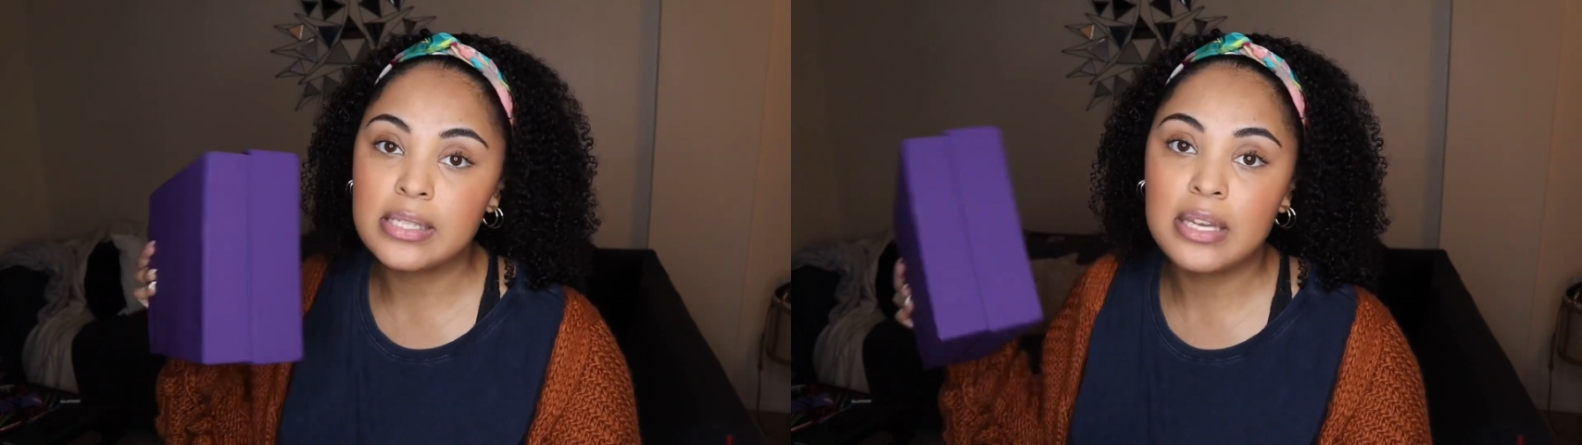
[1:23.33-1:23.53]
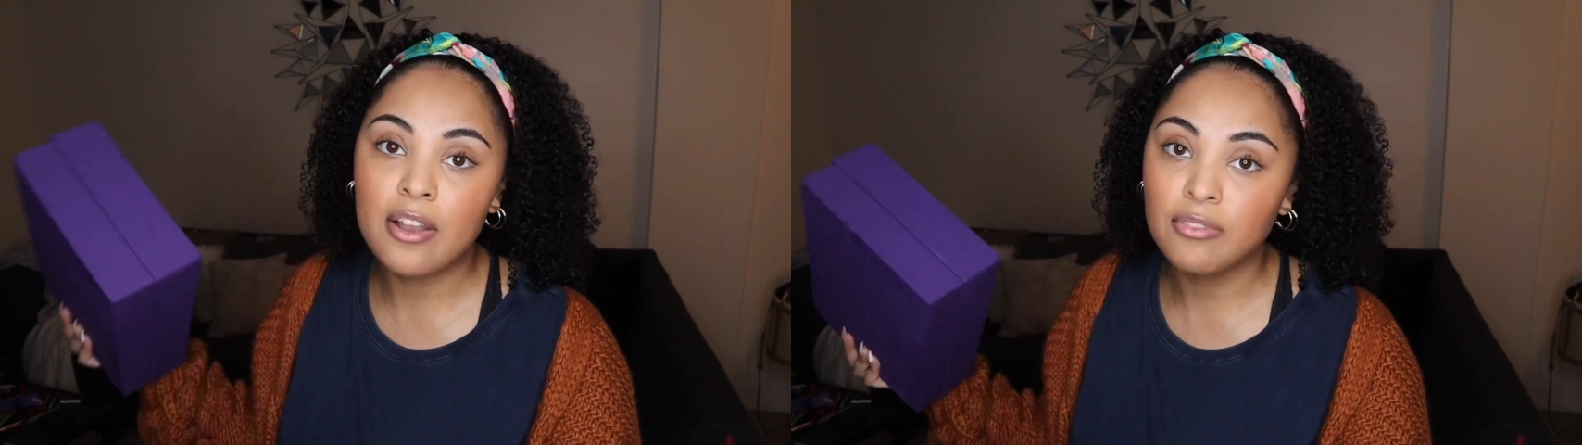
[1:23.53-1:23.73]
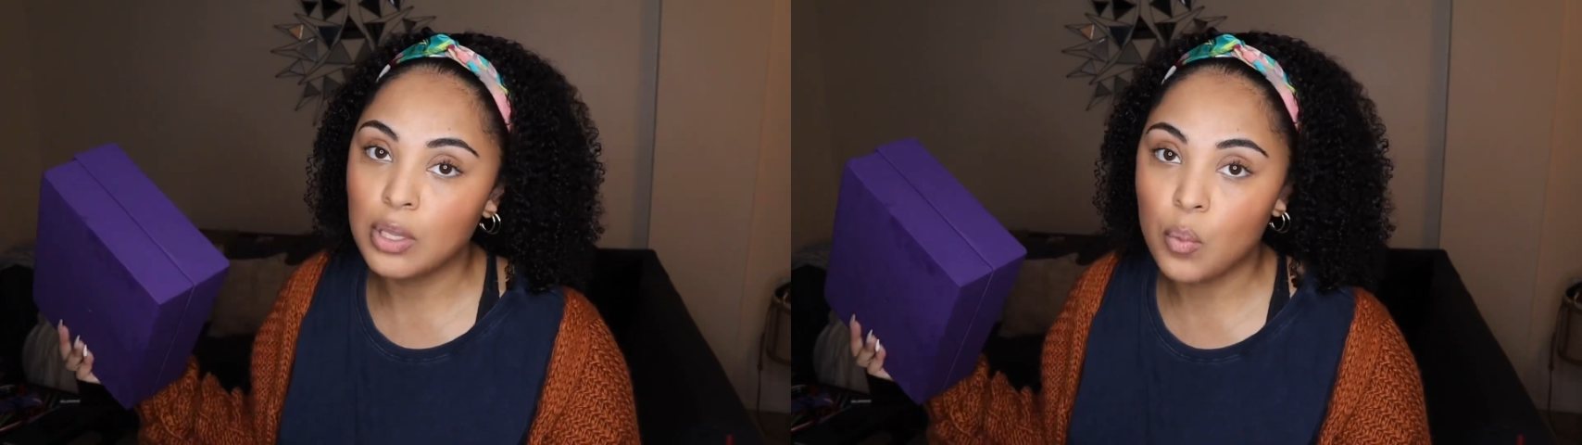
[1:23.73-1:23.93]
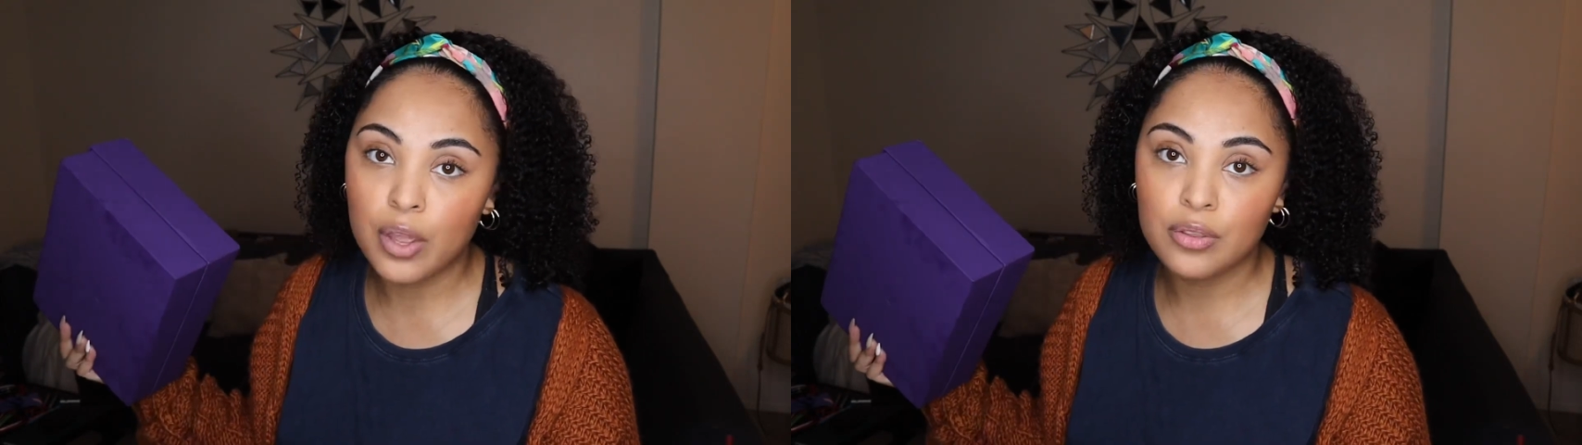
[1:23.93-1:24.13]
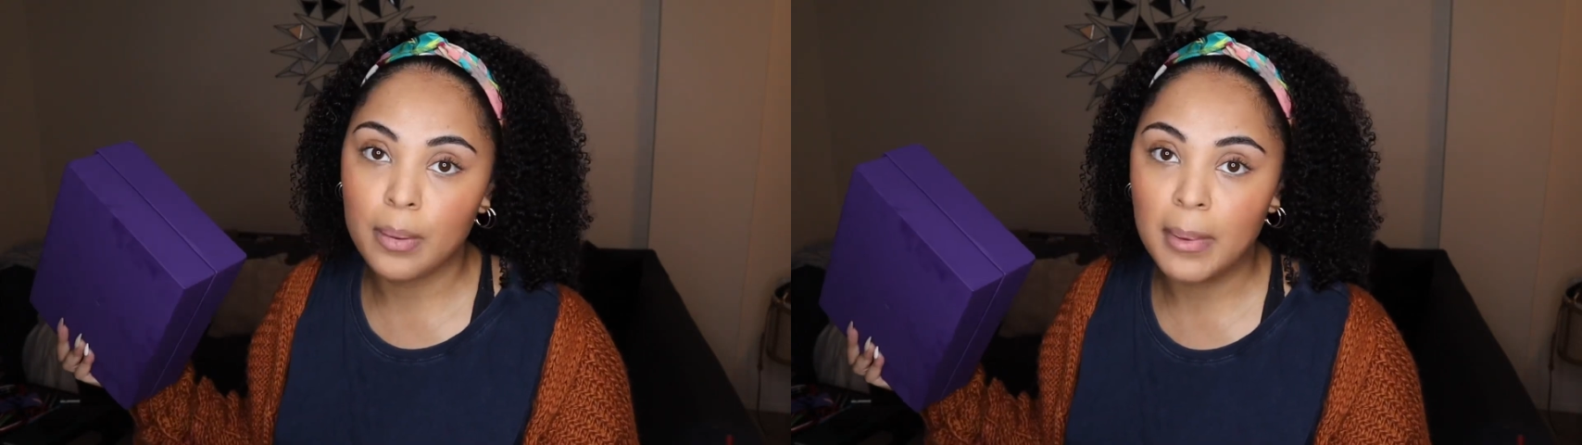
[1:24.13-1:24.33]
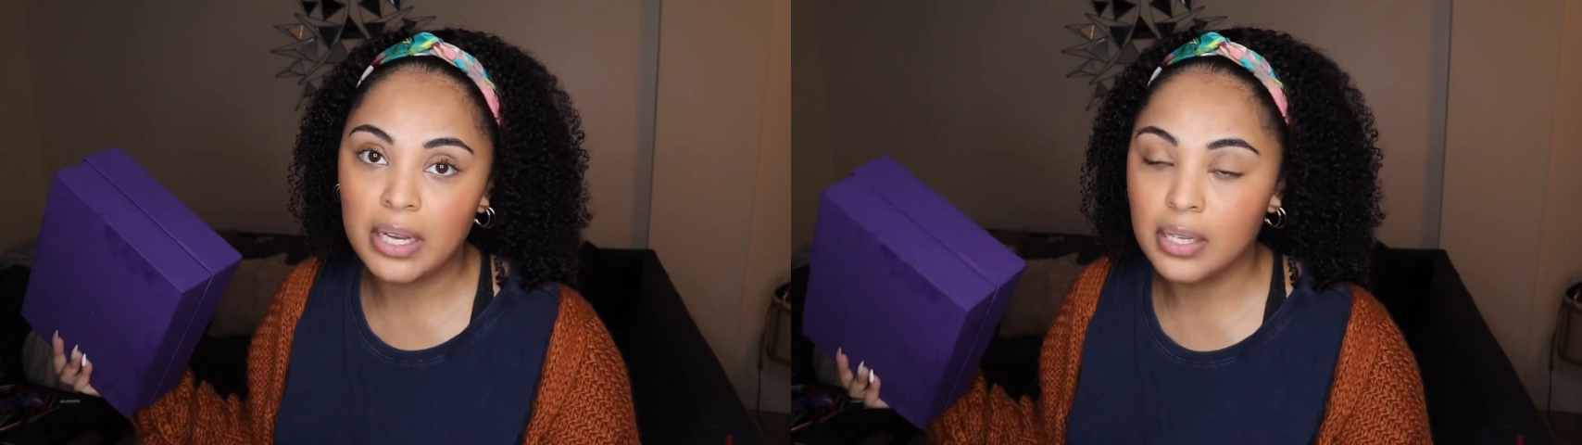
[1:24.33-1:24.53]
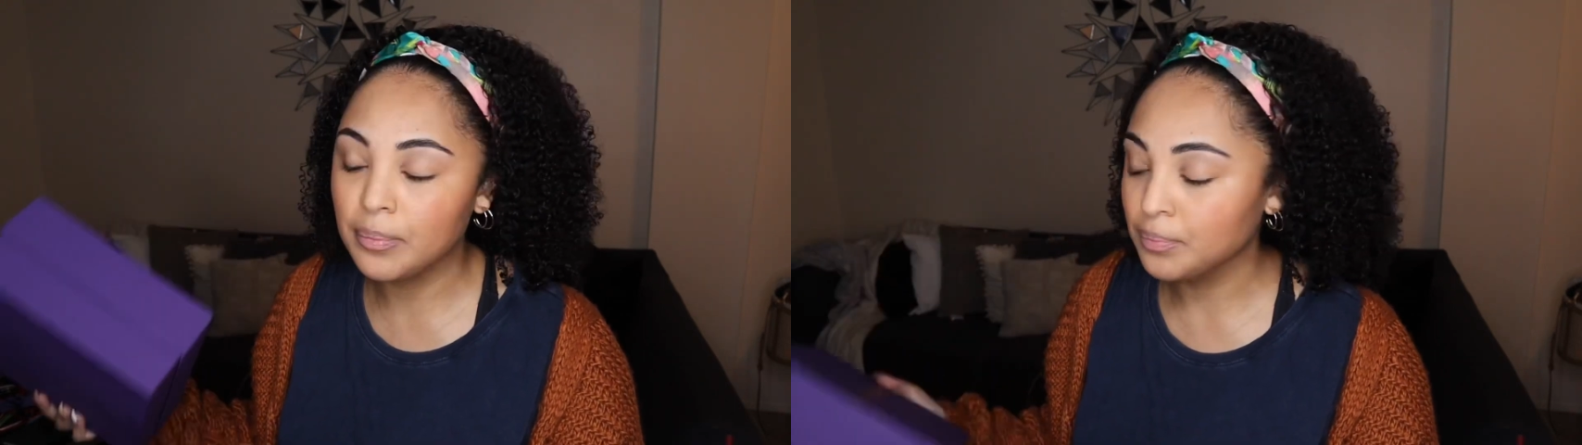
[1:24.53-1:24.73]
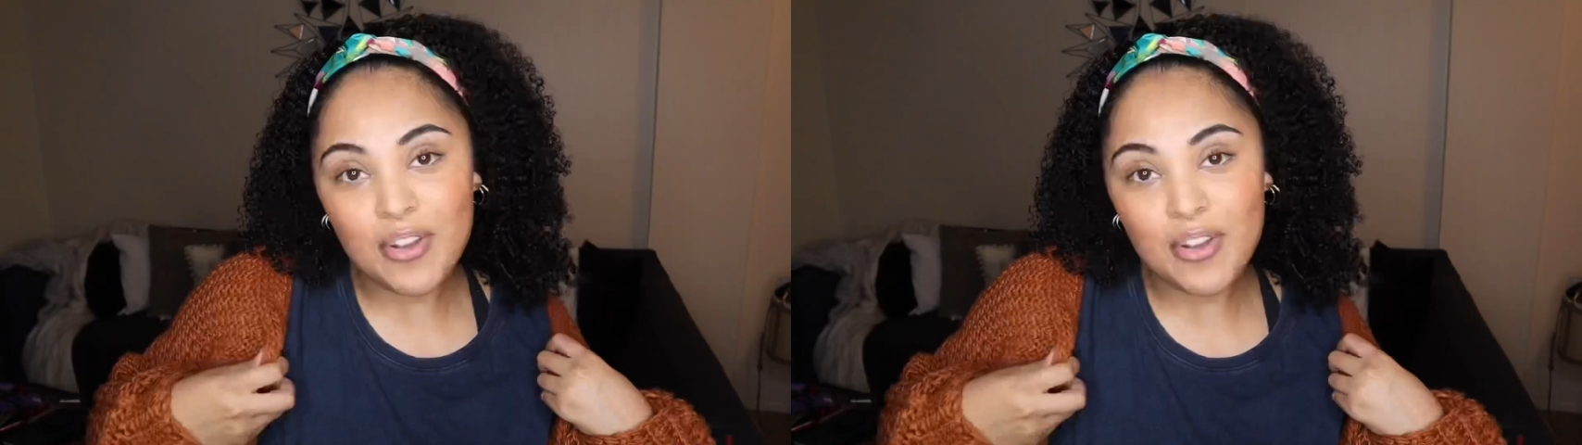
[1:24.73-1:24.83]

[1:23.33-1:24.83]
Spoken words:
definitely worth your money.